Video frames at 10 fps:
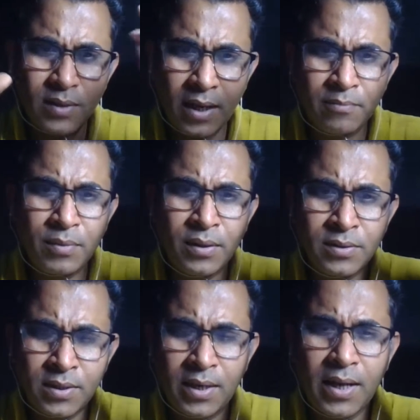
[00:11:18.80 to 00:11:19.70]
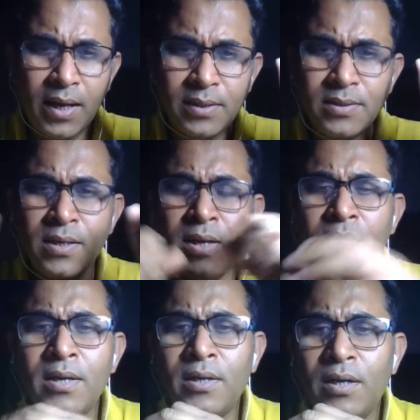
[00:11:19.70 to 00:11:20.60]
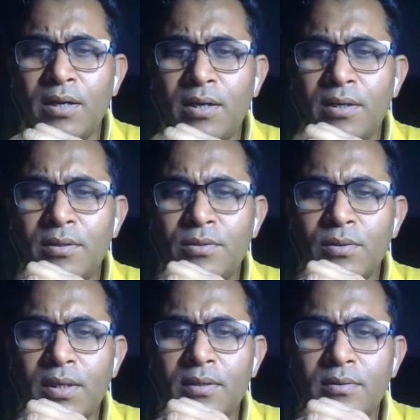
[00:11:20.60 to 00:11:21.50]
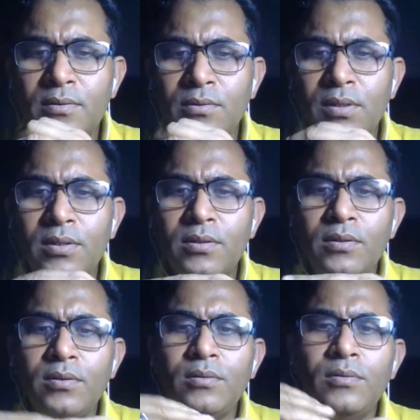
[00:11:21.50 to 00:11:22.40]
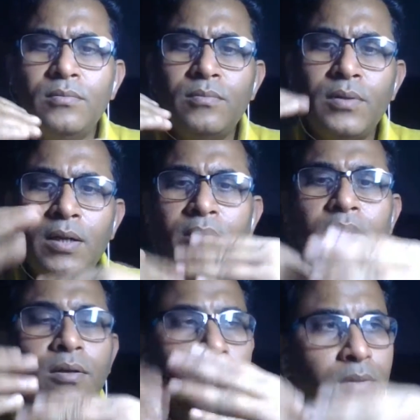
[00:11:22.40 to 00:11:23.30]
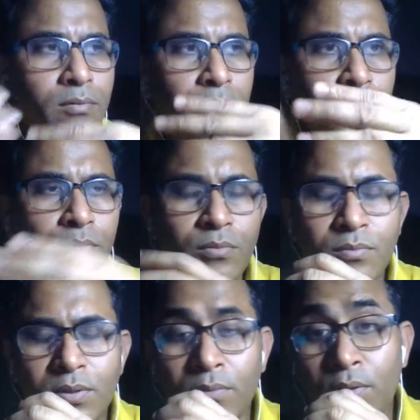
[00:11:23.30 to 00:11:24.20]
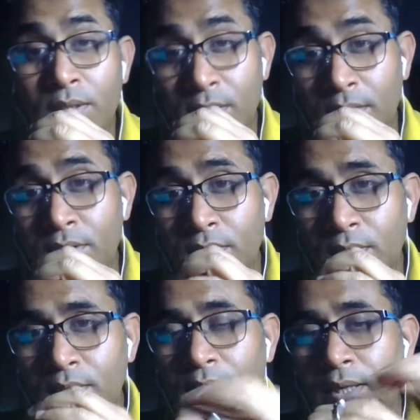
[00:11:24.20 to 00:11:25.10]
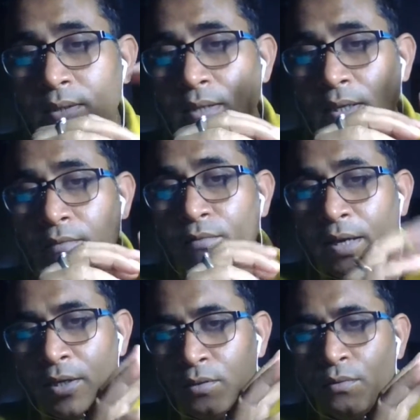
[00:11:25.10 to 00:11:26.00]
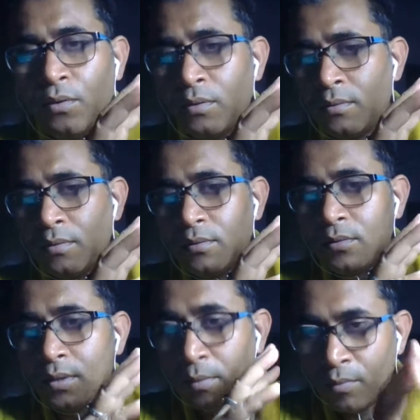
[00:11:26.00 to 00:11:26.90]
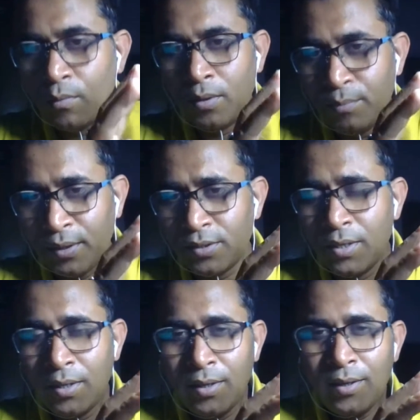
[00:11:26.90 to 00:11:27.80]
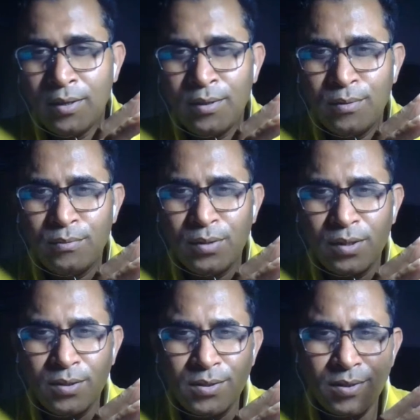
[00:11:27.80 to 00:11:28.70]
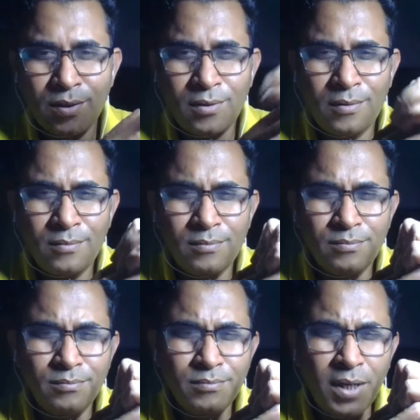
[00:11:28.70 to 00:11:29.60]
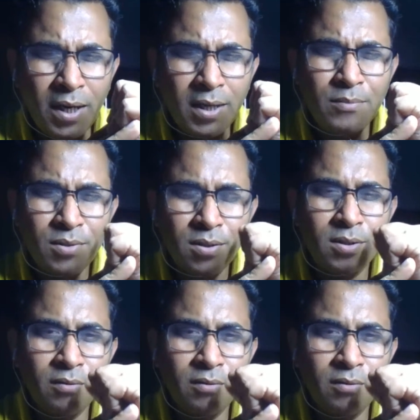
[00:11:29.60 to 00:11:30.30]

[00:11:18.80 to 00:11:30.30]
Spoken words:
campaigns and ads, so that whenever you somebody searches, they can like find you on number one page. Because many times